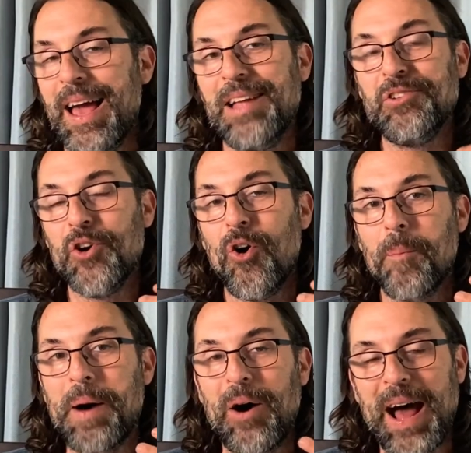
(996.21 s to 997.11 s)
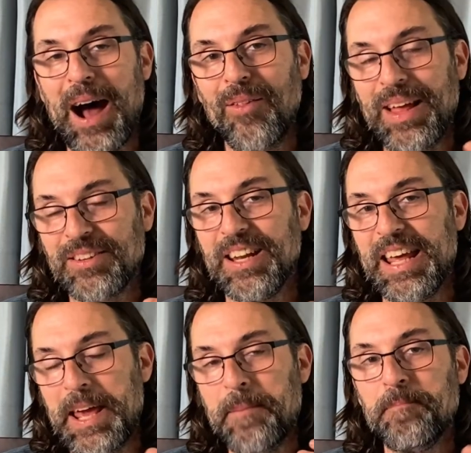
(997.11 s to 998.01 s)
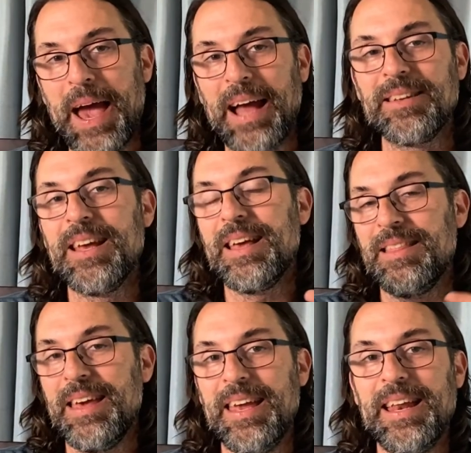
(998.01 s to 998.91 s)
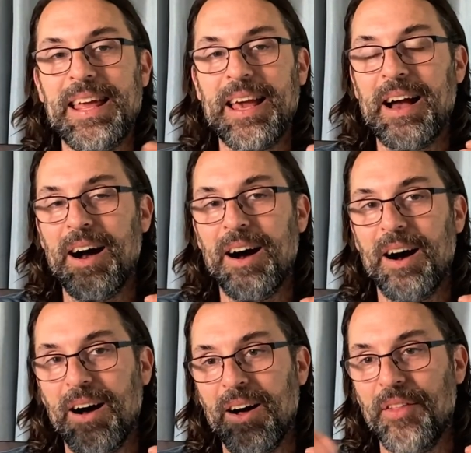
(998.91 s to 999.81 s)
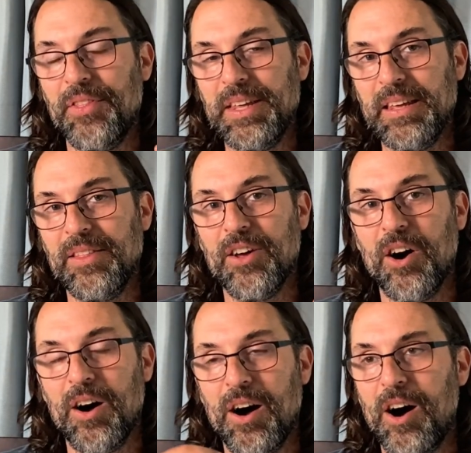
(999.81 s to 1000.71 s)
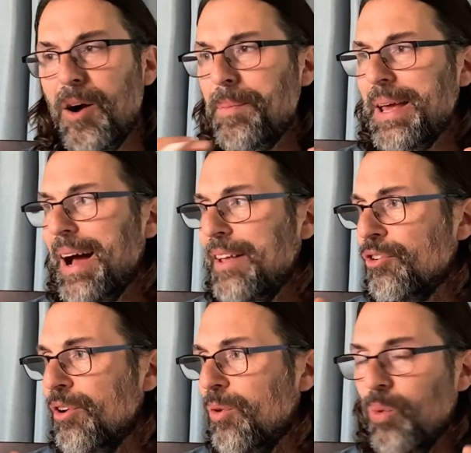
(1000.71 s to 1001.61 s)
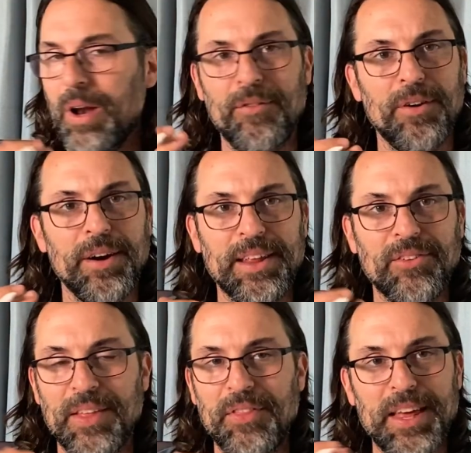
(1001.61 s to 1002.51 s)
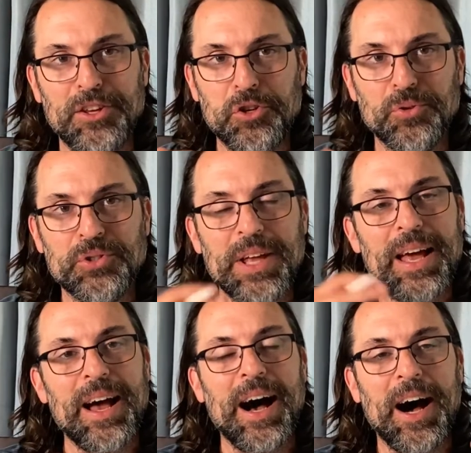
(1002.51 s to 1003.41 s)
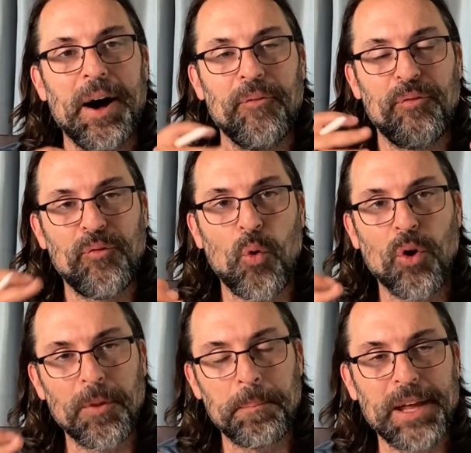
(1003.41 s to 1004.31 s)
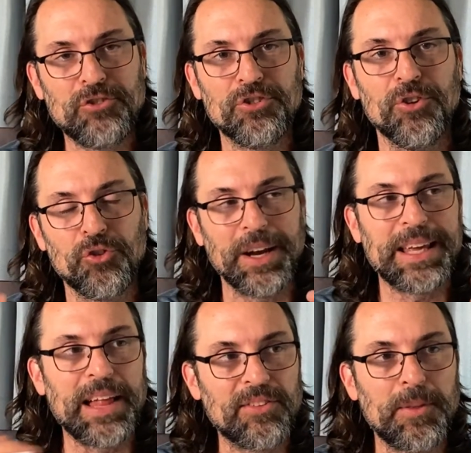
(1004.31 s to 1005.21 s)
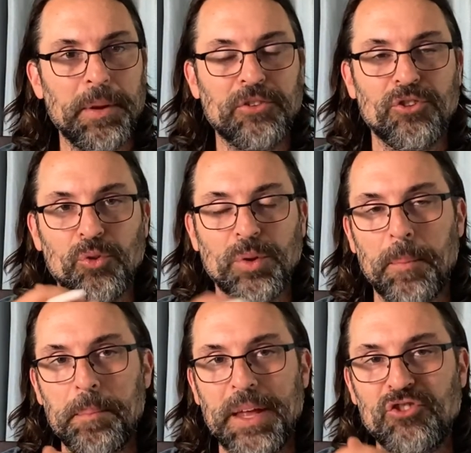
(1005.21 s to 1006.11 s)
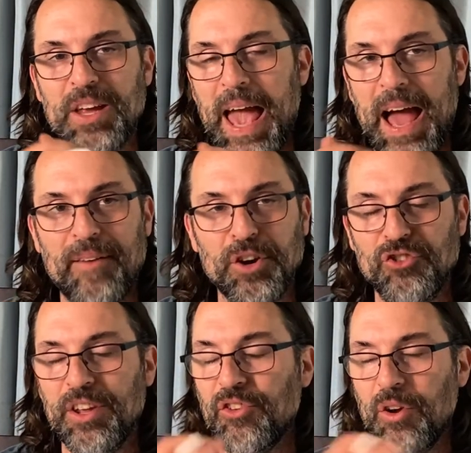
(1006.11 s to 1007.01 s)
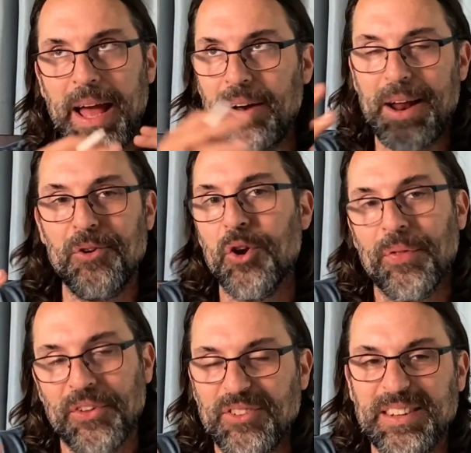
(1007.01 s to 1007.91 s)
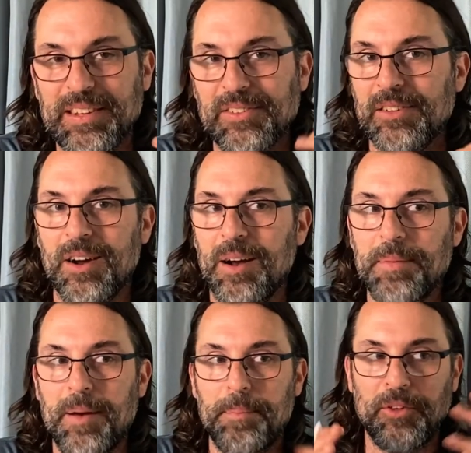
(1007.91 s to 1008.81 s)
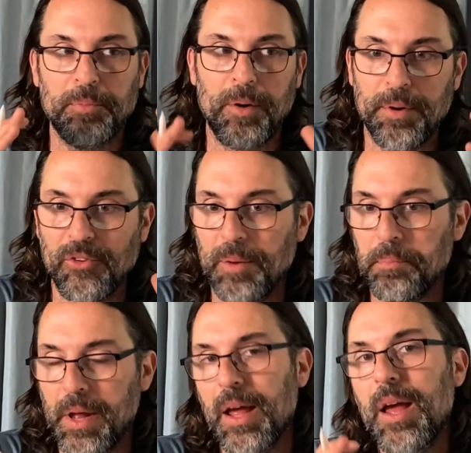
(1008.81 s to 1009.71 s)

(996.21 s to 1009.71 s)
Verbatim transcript: and you know about how that's going to impact the hitting of the RBIs or whatever it is that they use for the pitchers or against the pitchers, or what the pitching average is, or I don't know what the statistics are. I'm not a baseball person, but